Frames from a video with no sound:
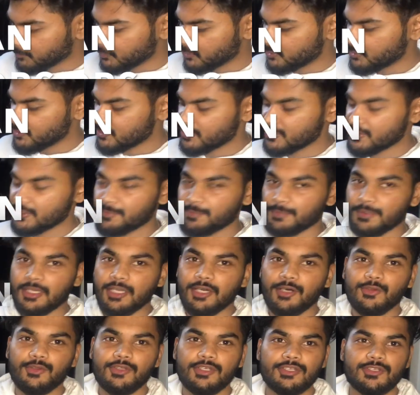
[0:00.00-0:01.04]
gonna just pick
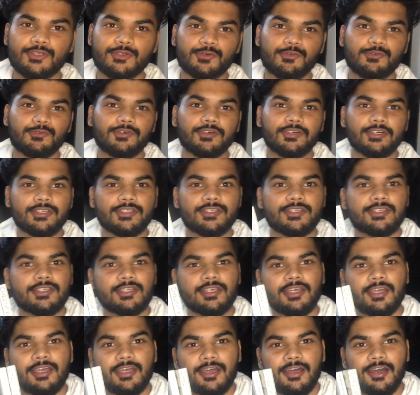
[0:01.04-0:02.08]
out these two first.
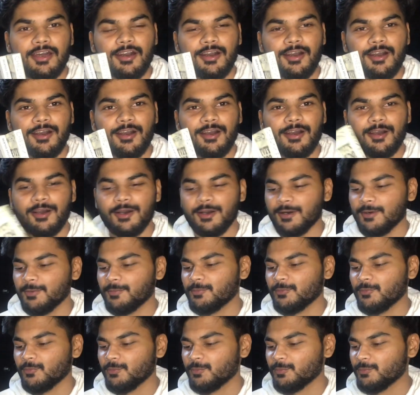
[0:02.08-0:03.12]
5
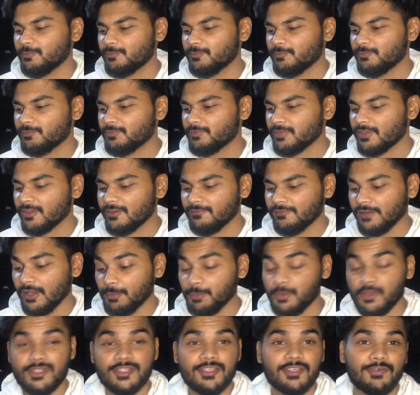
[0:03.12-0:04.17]

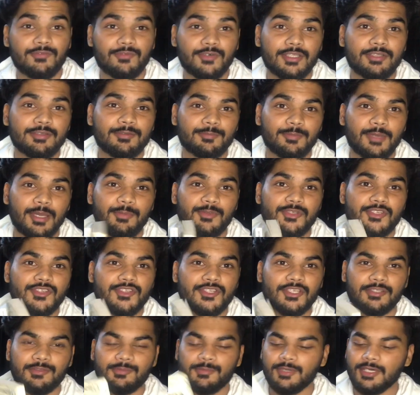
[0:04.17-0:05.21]
Point Sermon by Mr.
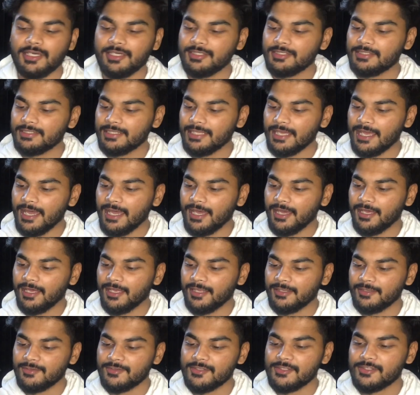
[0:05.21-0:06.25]
Chetan Bhagat
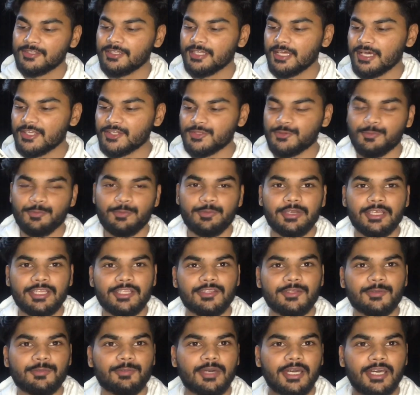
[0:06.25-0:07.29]
and Till the Last
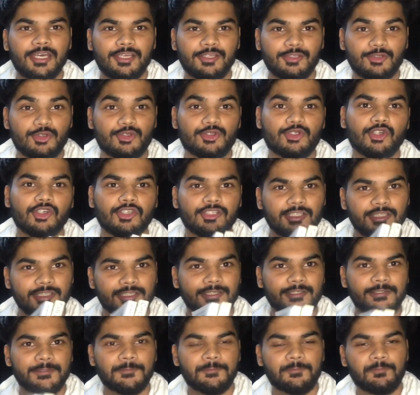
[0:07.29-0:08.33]
Breath by Durjoy
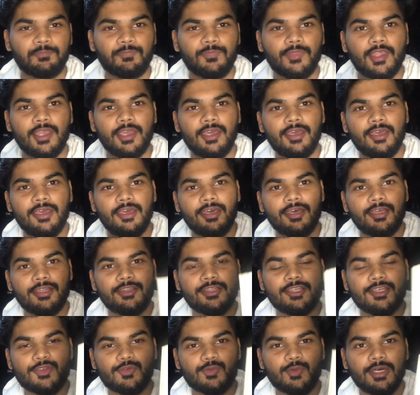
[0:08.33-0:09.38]
Datta.
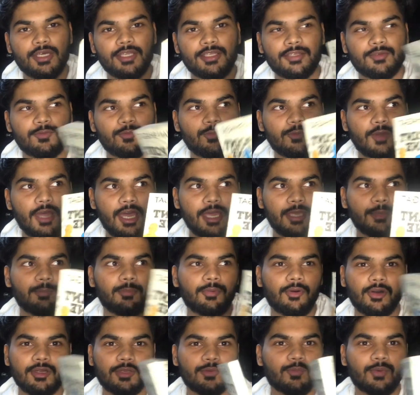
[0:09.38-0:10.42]
This one I
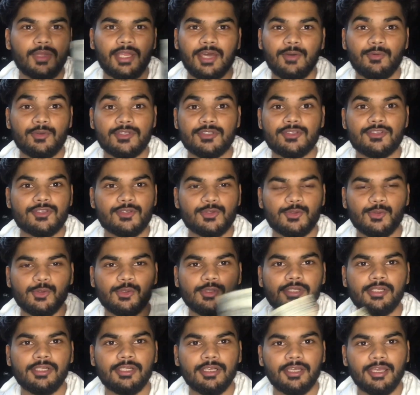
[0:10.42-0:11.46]
bought when I was in school
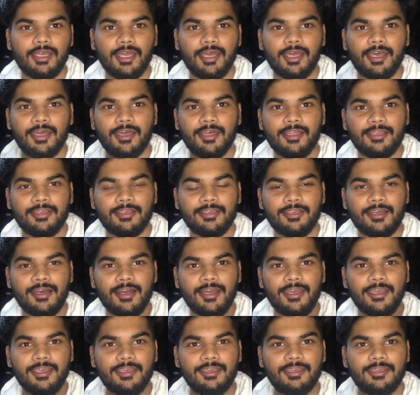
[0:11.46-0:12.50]
and
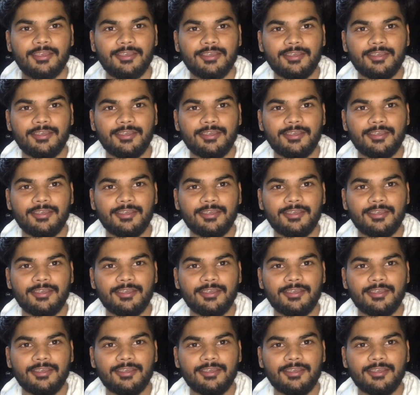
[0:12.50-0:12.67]
I